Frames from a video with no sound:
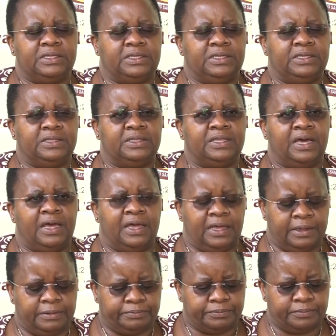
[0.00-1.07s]
in
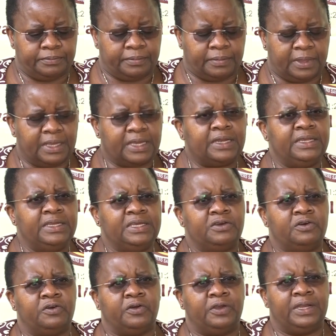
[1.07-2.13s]
the
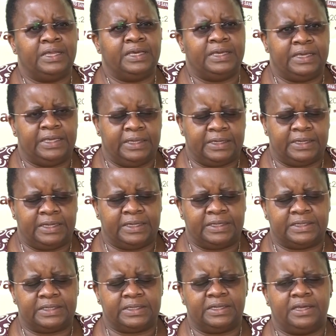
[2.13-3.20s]
clinical
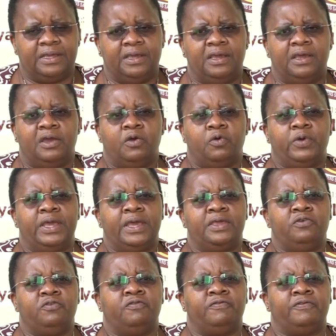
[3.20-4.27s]
areas, where
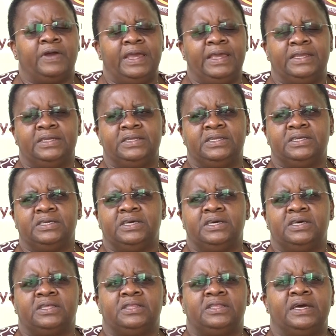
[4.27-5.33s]
you find
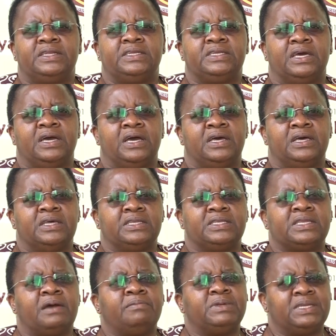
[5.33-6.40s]
that
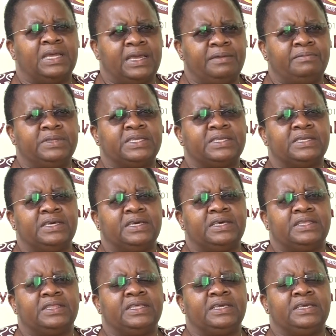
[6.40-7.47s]
sometimes
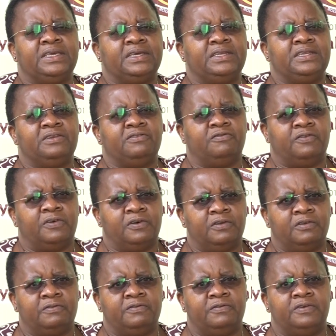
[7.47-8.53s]
they get
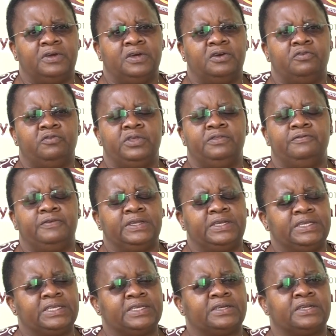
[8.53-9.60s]
involved with
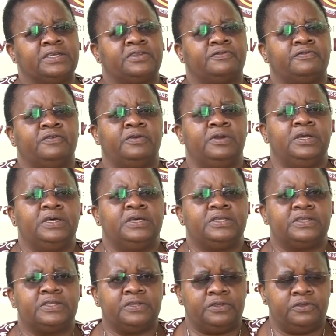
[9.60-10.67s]
very stressful
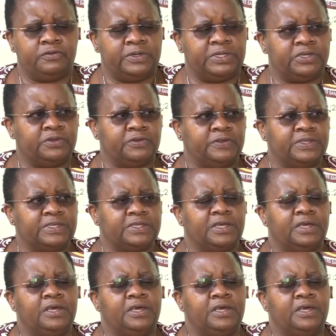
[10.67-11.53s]
situations.